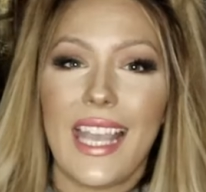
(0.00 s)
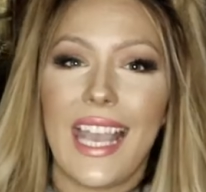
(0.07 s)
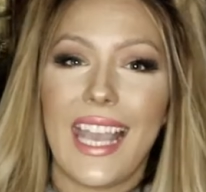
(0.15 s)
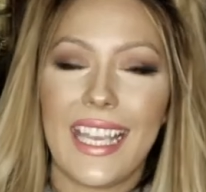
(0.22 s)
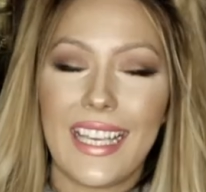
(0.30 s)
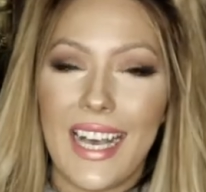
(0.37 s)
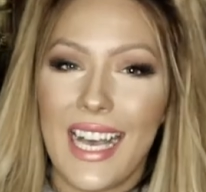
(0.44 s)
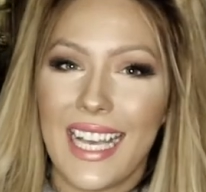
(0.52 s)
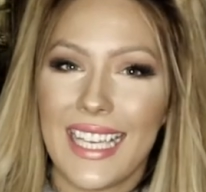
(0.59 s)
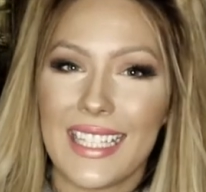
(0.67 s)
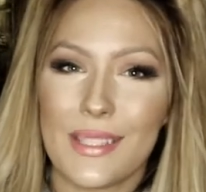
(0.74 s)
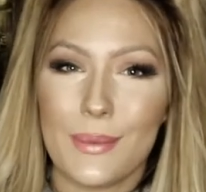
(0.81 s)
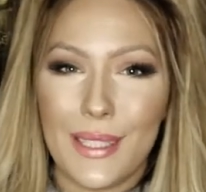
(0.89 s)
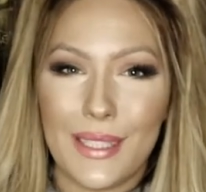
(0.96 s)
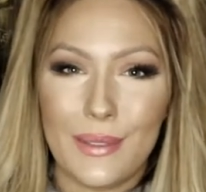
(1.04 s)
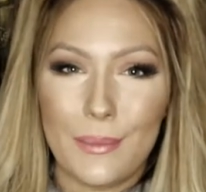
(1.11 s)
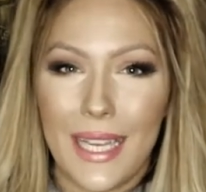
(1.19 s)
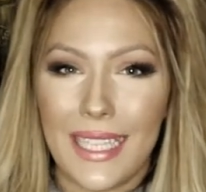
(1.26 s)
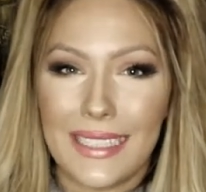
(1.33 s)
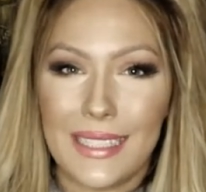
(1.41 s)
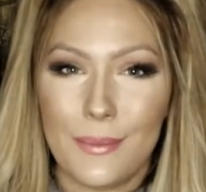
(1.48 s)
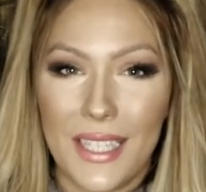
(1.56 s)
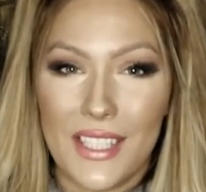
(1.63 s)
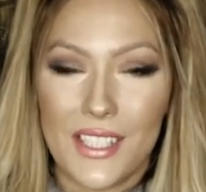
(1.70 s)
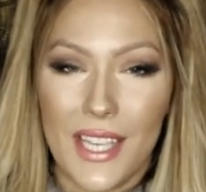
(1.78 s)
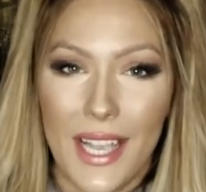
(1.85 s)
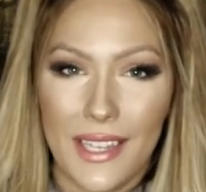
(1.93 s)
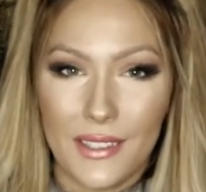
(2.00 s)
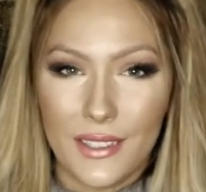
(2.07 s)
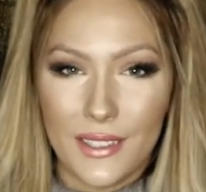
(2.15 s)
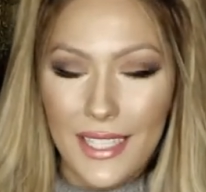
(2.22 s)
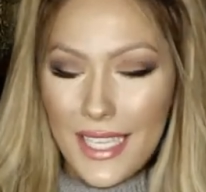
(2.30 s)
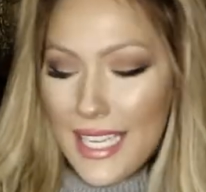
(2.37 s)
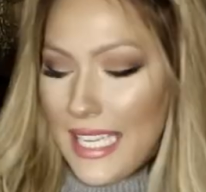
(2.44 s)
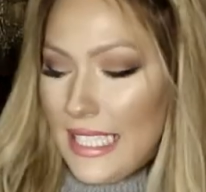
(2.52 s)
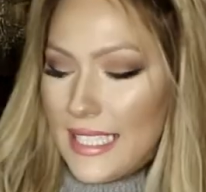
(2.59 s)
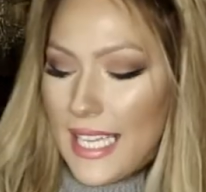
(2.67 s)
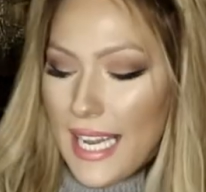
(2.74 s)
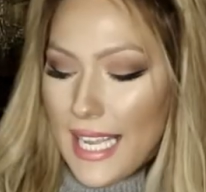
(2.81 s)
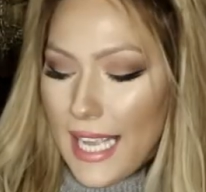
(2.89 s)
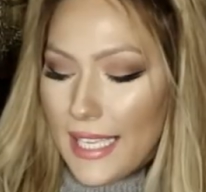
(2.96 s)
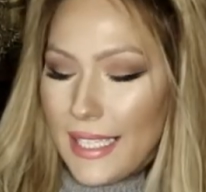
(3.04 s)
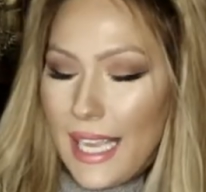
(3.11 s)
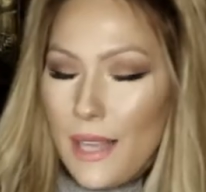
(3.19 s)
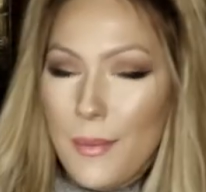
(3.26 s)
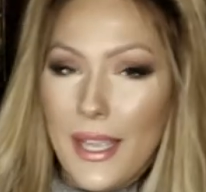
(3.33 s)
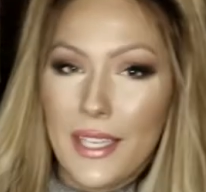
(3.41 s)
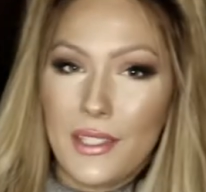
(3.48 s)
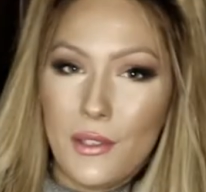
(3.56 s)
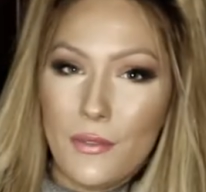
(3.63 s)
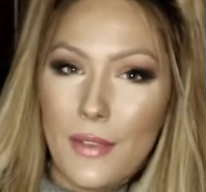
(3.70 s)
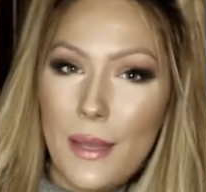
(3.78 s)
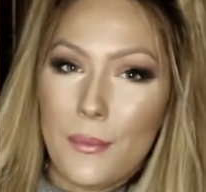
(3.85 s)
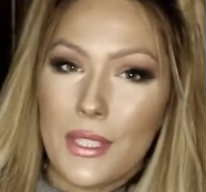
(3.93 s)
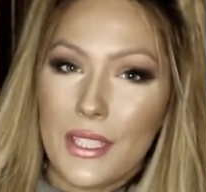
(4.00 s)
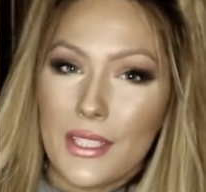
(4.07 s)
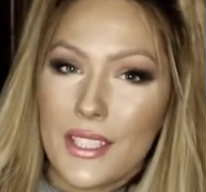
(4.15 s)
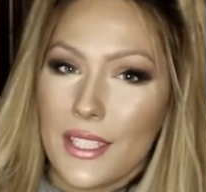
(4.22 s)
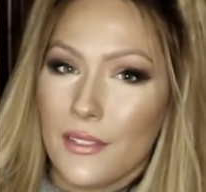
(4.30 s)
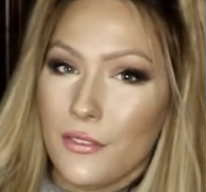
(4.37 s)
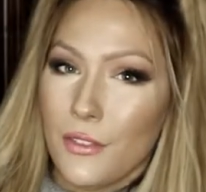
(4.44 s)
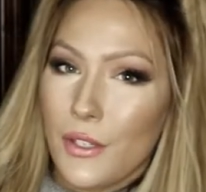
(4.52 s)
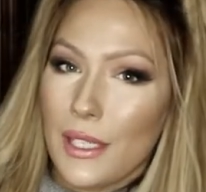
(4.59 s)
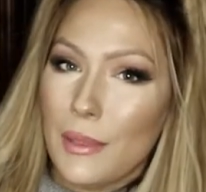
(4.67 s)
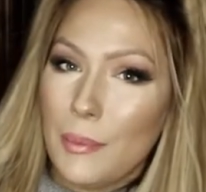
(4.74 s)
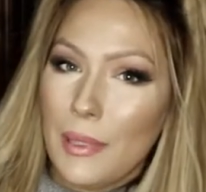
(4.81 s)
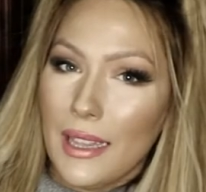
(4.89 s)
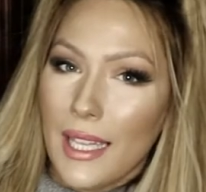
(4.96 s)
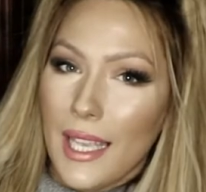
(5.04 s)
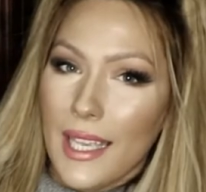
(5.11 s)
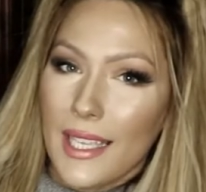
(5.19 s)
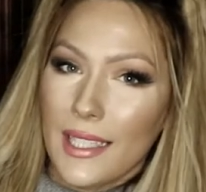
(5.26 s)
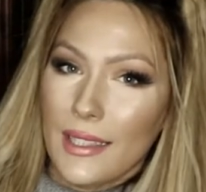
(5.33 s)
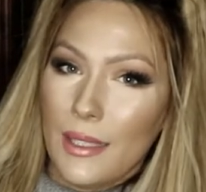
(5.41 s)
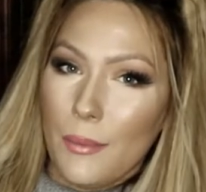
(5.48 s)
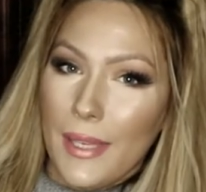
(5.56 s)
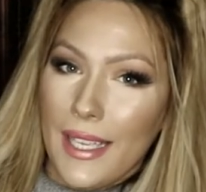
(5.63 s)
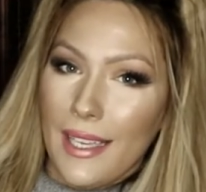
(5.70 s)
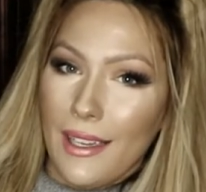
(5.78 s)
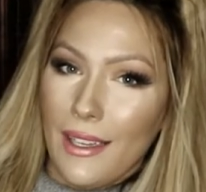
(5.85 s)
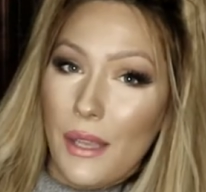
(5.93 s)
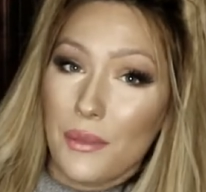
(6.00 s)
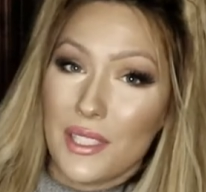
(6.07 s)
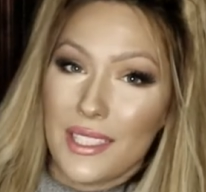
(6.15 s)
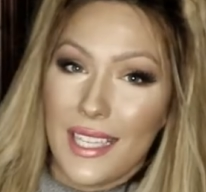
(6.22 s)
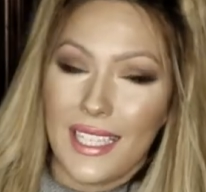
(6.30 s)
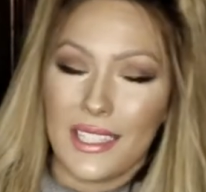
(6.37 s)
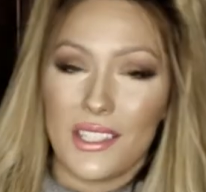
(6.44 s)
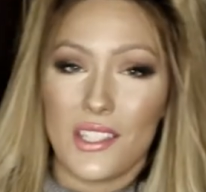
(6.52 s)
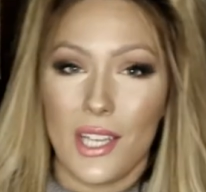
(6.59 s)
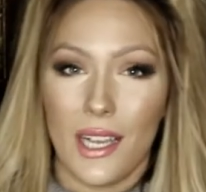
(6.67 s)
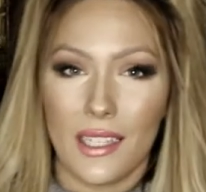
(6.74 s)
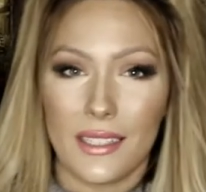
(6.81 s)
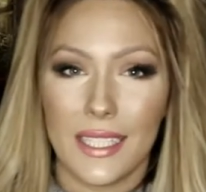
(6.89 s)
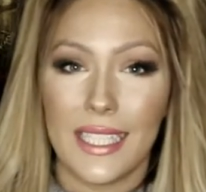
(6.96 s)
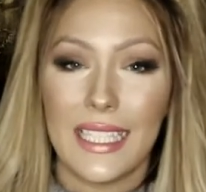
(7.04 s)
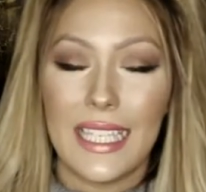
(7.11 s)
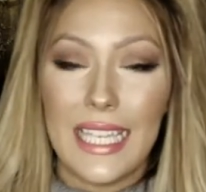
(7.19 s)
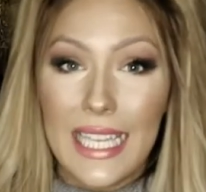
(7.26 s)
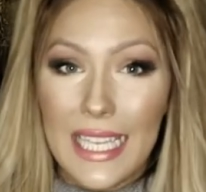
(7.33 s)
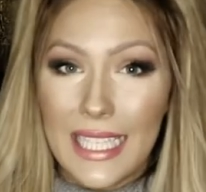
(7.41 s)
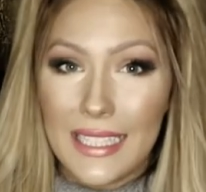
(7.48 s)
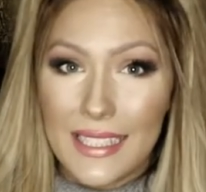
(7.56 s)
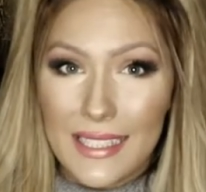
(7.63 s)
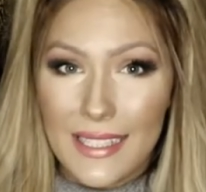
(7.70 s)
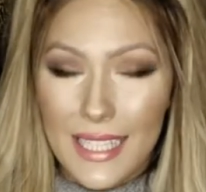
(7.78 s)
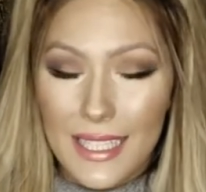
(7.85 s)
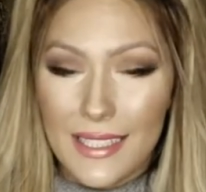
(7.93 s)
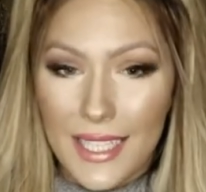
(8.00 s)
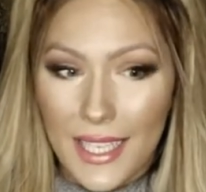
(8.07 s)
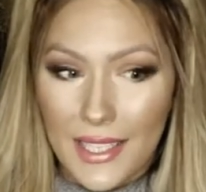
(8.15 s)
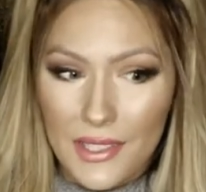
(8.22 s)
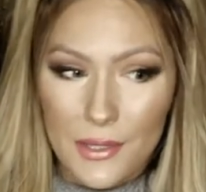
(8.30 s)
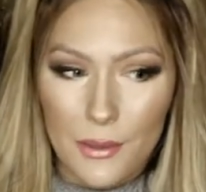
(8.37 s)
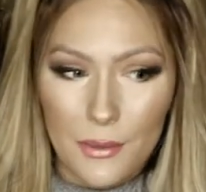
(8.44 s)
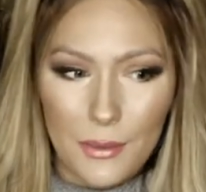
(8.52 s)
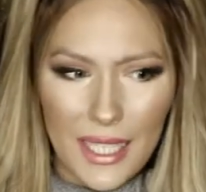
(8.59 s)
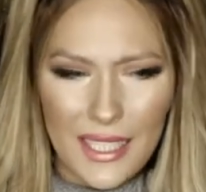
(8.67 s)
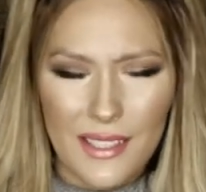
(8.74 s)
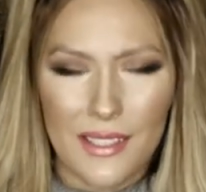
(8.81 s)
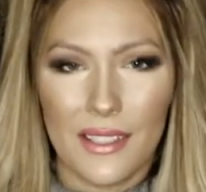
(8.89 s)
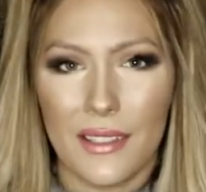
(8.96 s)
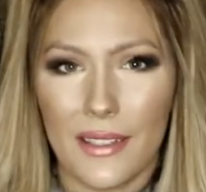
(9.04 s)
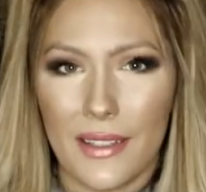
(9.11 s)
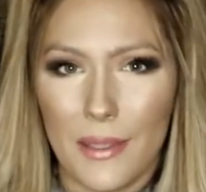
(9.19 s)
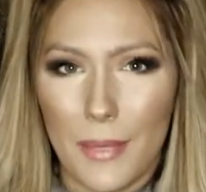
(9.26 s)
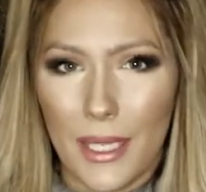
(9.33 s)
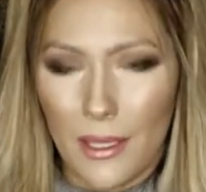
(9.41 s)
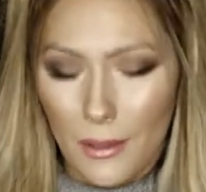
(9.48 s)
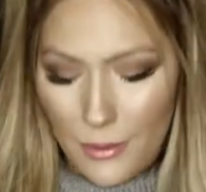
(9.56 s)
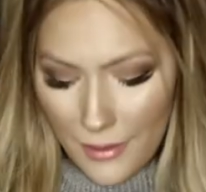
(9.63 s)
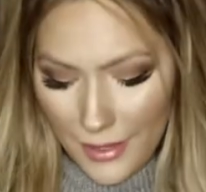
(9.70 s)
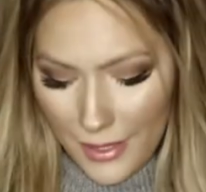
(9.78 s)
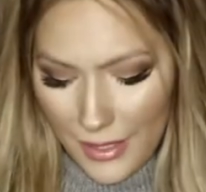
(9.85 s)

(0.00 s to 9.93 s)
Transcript: Hey guys, welcome back to my channel. Today I got my November Sephora Play in the mail. I was kind of shocked. It's Sunday, so when I saw the mail